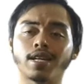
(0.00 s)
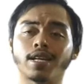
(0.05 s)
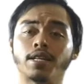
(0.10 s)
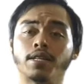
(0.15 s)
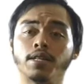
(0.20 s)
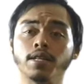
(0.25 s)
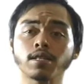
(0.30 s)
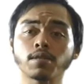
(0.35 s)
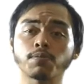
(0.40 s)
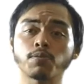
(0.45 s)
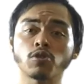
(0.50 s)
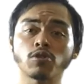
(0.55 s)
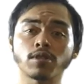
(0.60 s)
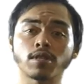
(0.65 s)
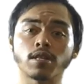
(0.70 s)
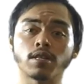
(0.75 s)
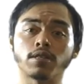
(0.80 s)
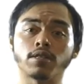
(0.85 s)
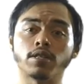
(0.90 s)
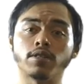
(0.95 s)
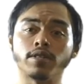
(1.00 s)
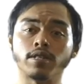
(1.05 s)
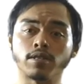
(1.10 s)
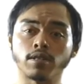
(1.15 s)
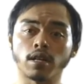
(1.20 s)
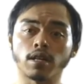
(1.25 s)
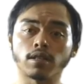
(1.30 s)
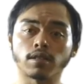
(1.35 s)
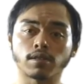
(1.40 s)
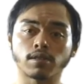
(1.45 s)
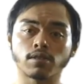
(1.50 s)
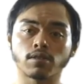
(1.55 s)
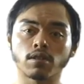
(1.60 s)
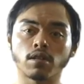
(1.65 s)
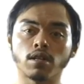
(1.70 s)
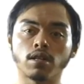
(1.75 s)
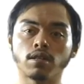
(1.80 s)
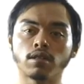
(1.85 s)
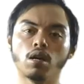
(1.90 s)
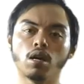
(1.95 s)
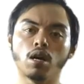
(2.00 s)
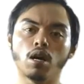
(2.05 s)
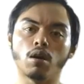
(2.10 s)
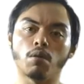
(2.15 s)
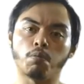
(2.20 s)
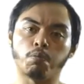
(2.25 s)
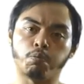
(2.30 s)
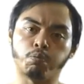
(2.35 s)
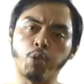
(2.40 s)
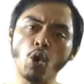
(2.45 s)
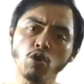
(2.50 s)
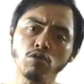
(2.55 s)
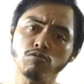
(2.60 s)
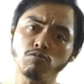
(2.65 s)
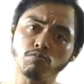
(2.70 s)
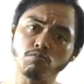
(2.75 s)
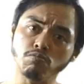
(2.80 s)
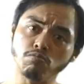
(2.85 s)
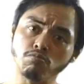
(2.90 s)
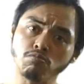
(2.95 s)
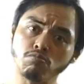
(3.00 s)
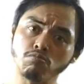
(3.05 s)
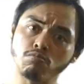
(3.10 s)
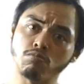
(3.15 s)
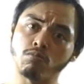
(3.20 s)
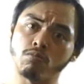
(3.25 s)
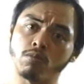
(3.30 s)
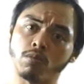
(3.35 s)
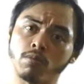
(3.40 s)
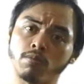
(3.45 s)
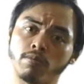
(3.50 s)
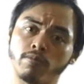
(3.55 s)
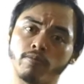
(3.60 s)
and this boosted the results. Boom!